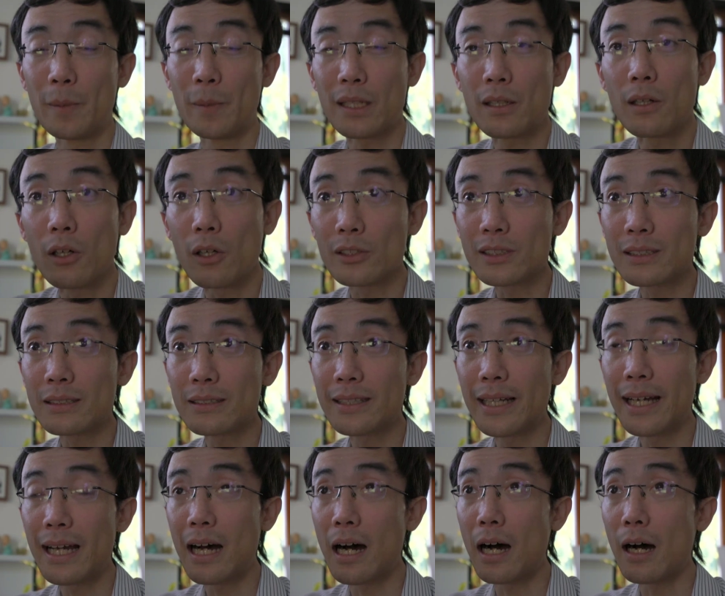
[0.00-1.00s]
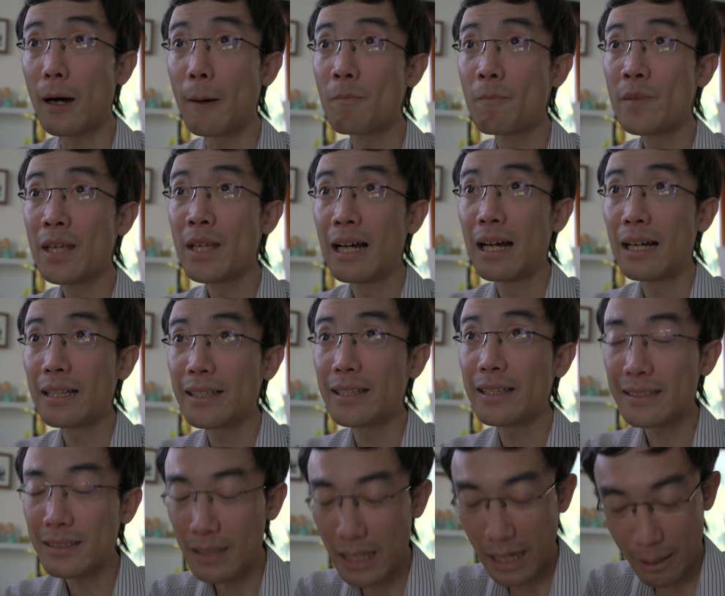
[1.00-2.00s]
because
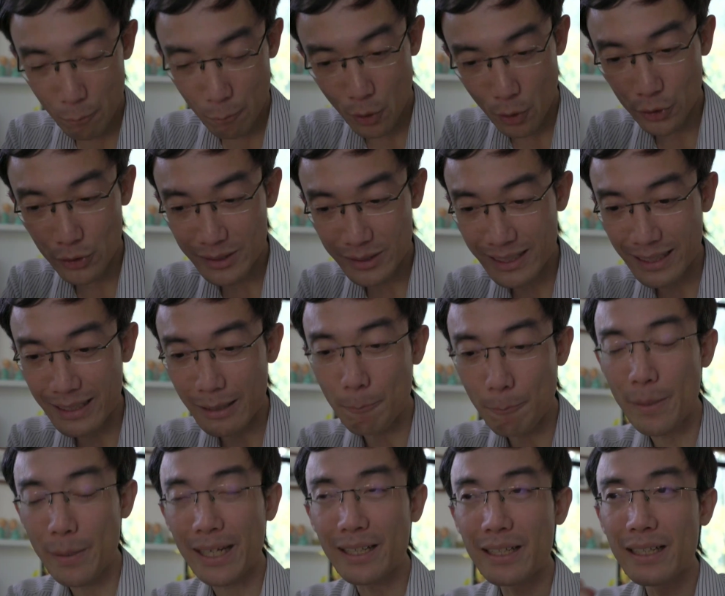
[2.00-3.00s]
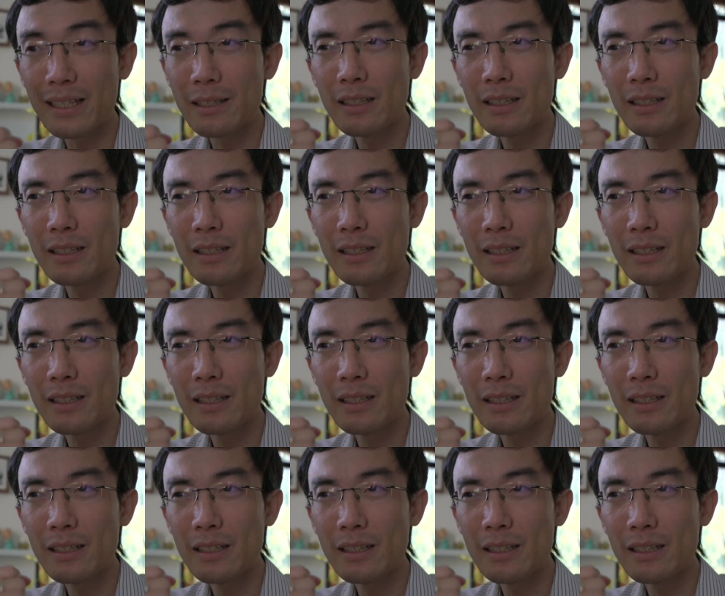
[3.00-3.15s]
I want to say a big,